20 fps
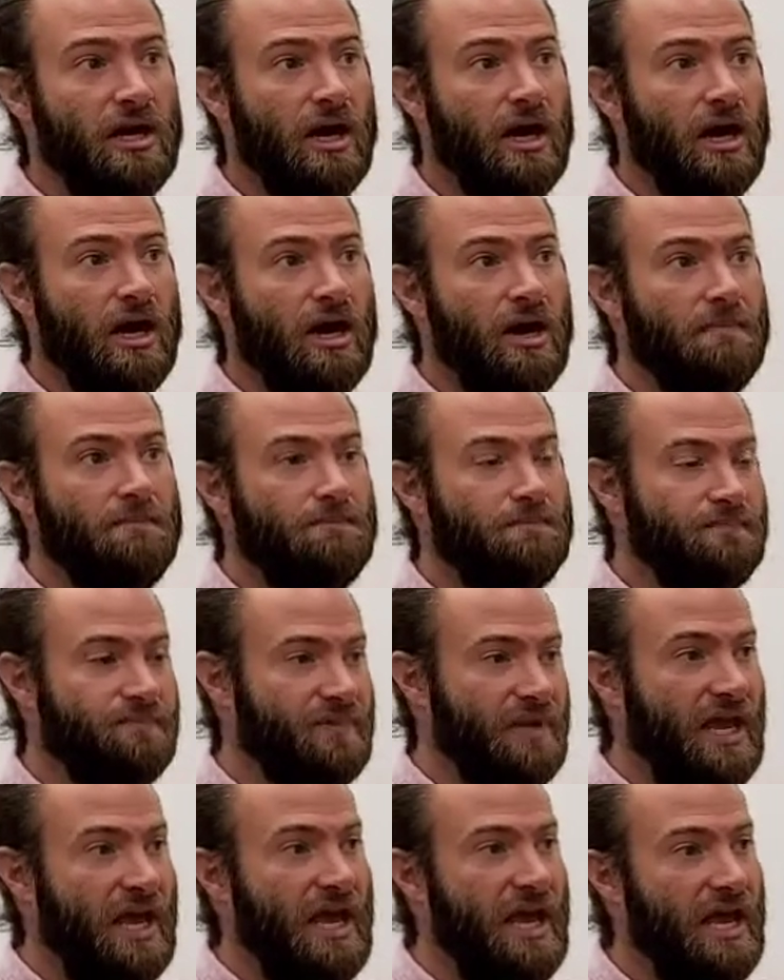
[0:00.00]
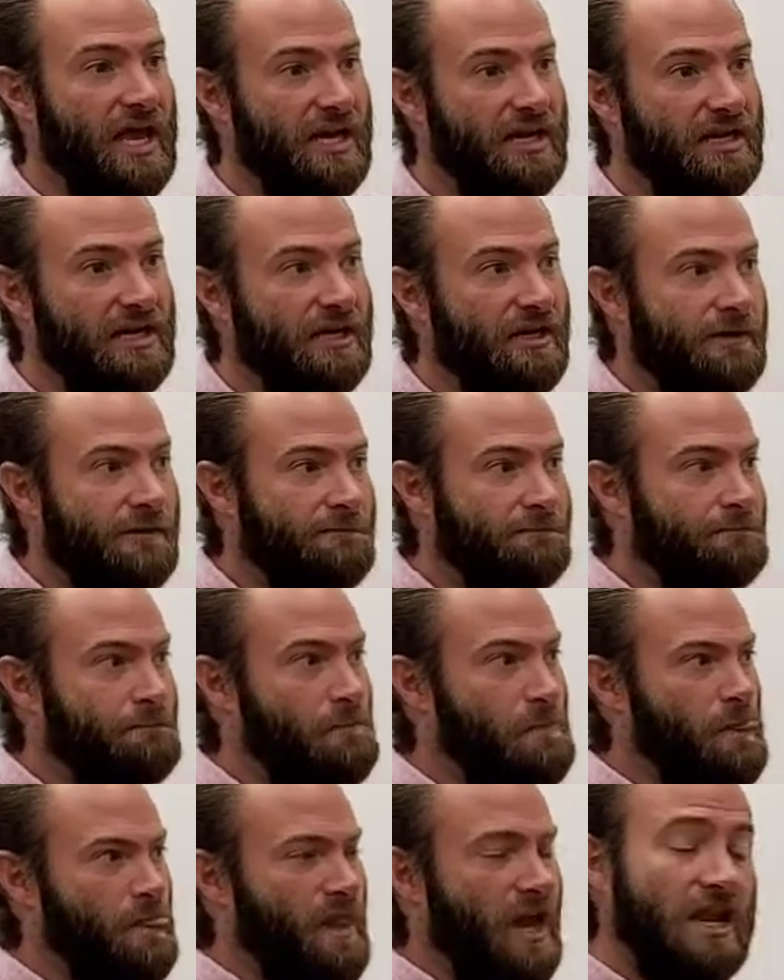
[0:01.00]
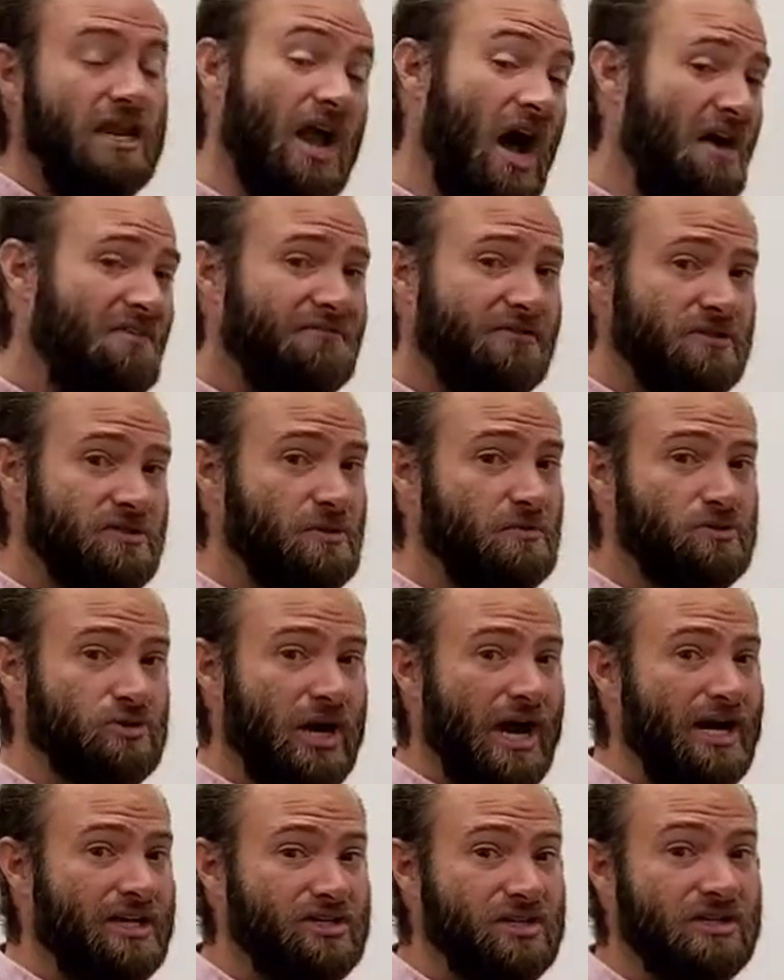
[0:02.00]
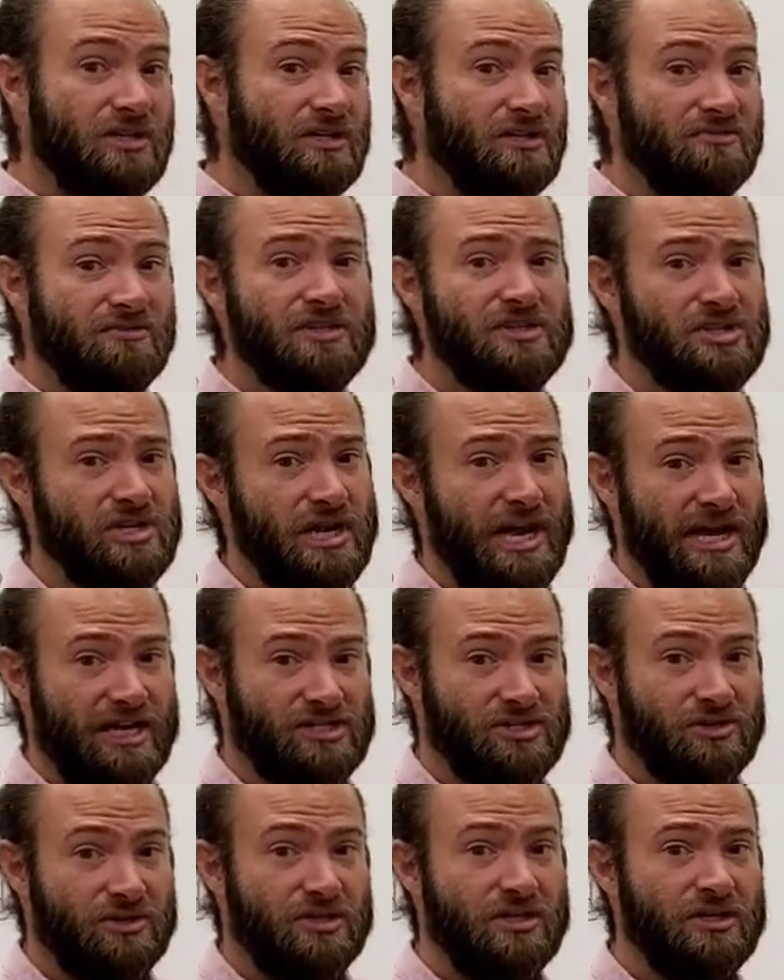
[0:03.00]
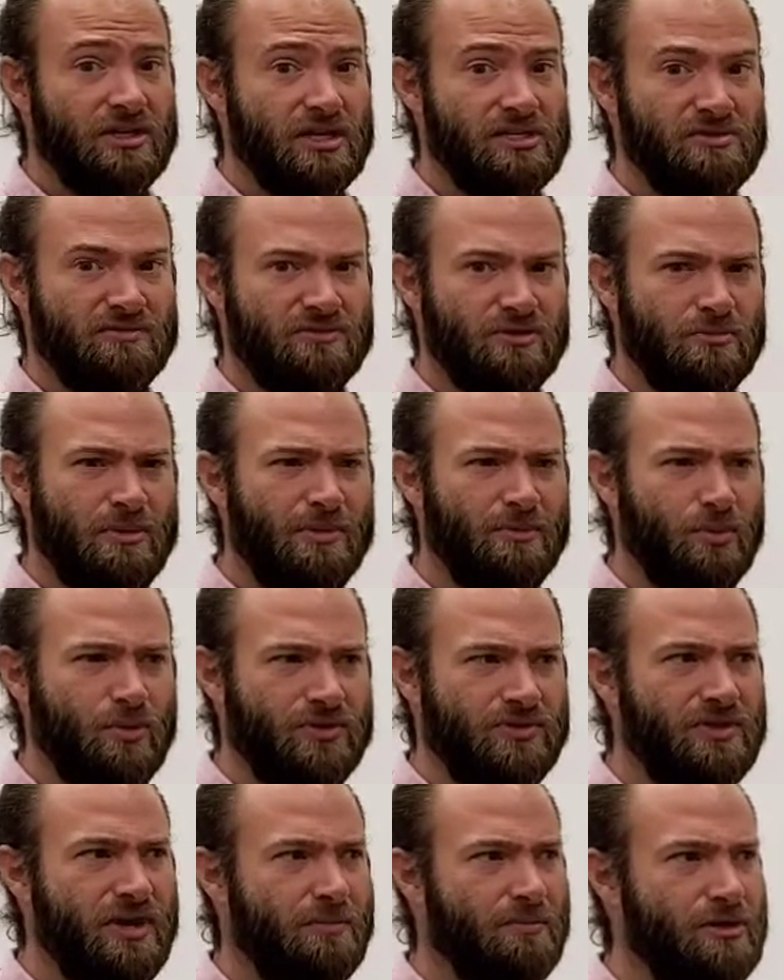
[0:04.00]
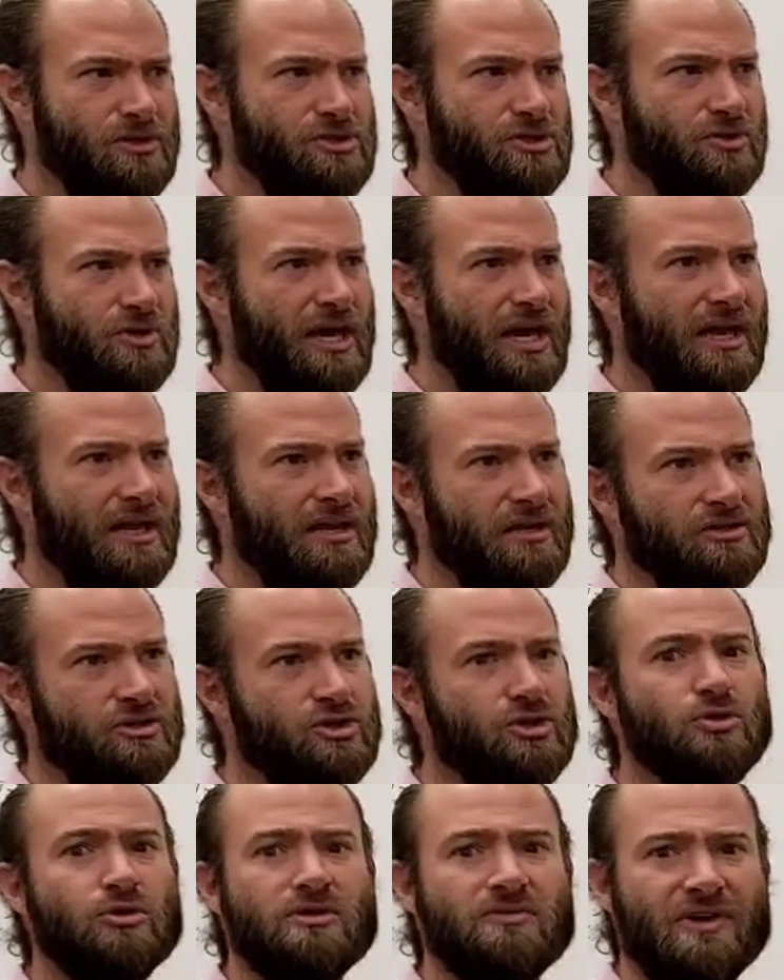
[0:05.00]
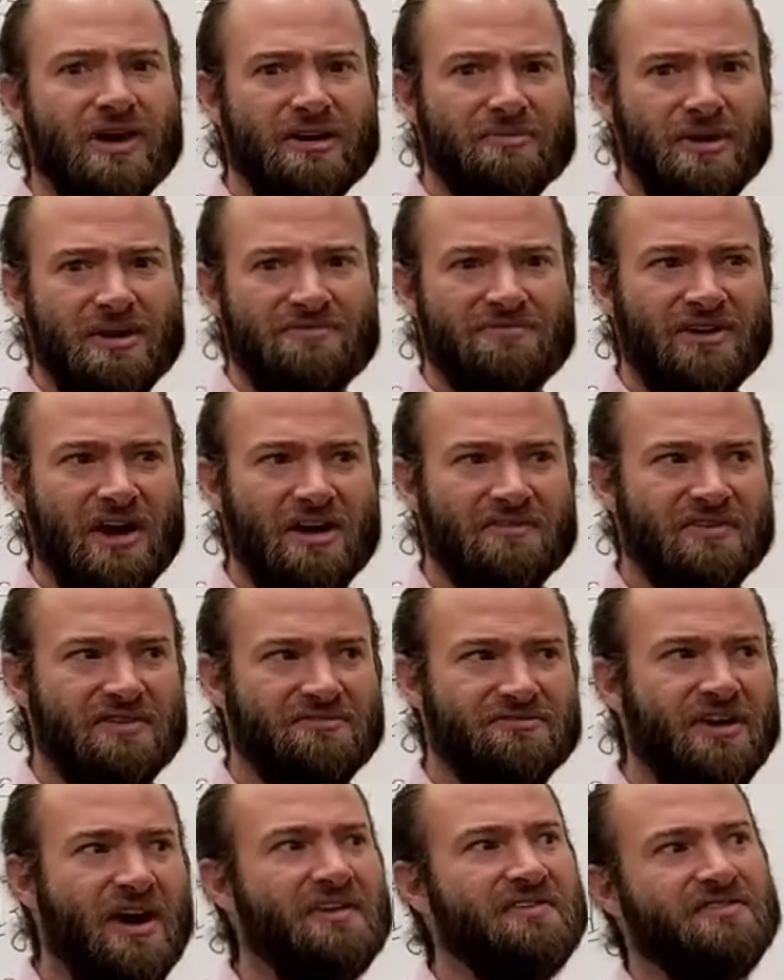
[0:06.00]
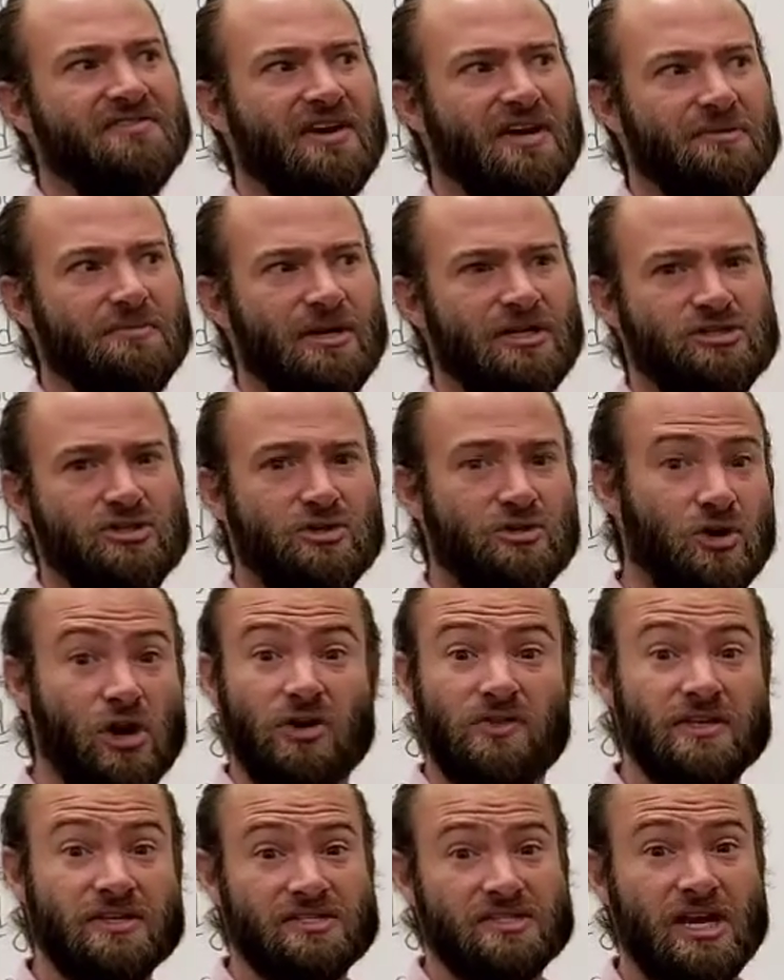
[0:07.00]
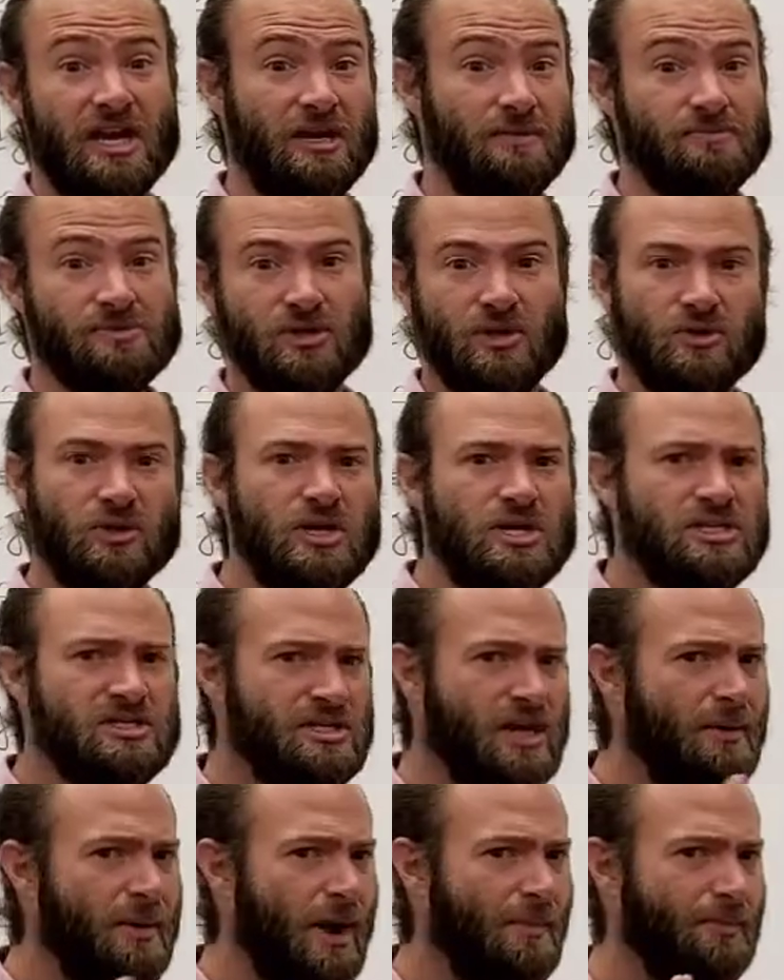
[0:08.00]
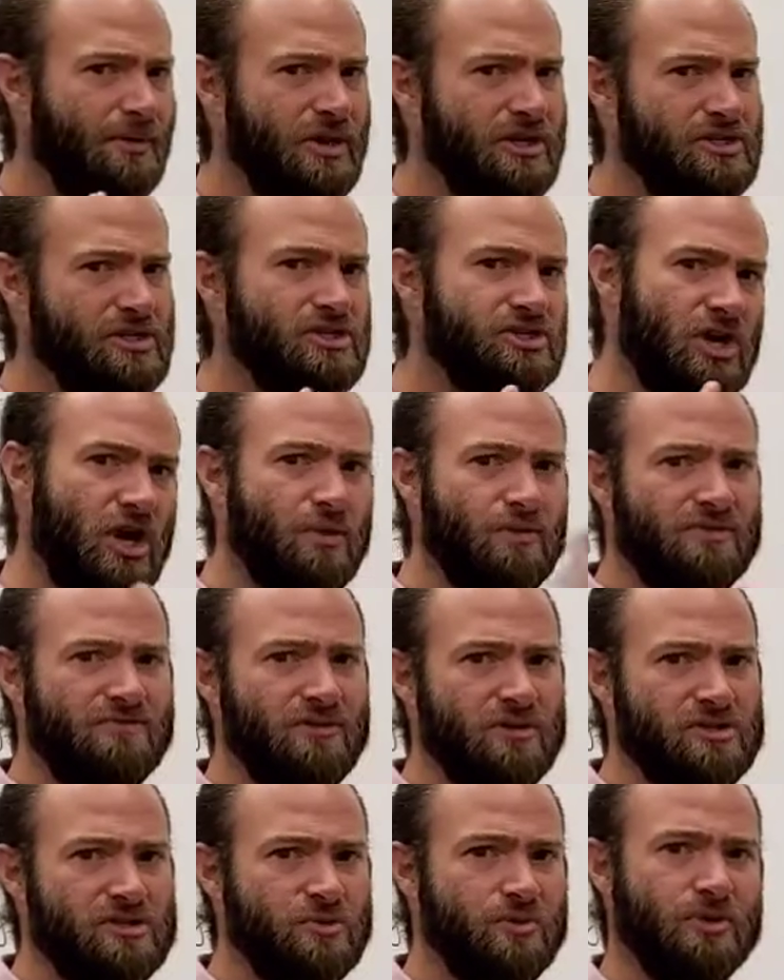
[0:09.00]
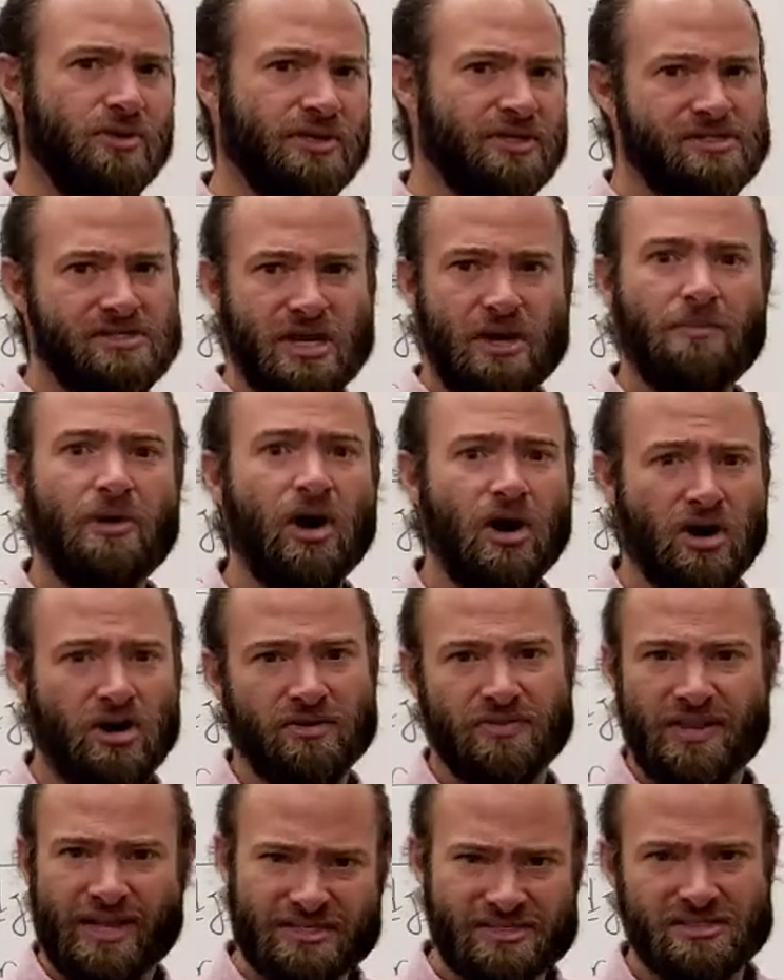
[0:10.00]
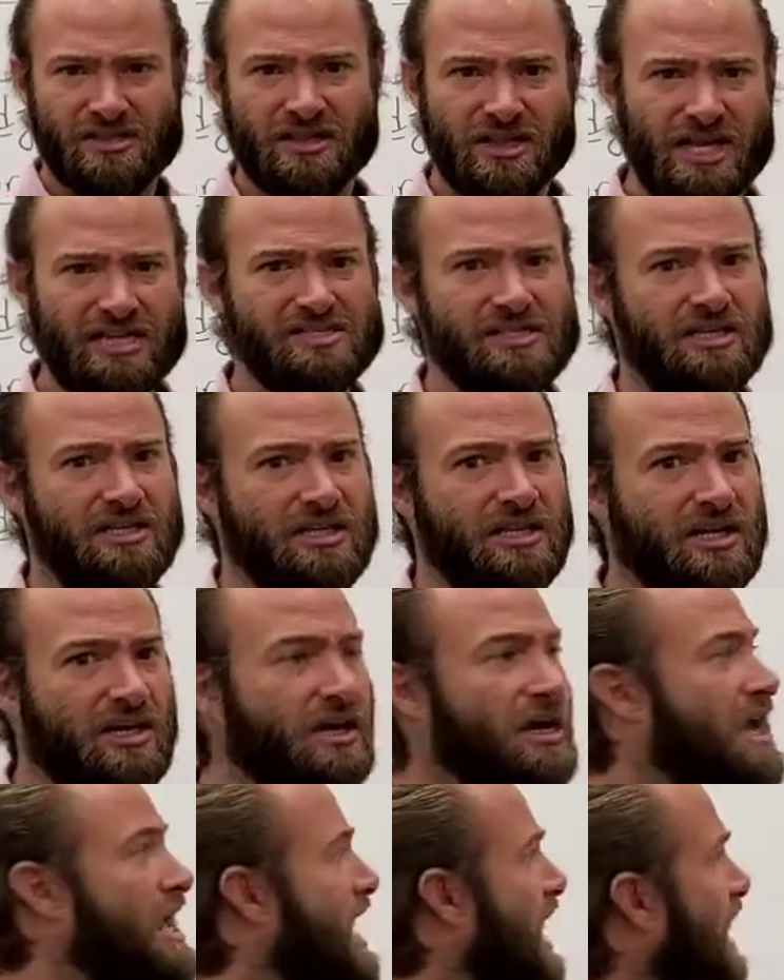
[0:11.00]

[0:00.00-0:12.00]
Um, and not for subtraction and division actually, because if you remember with numbers, you can't, 2 divided by 5 and 5 divided by 2 aren't the same. So some operations are reversible and some aren't. That's the lesson here.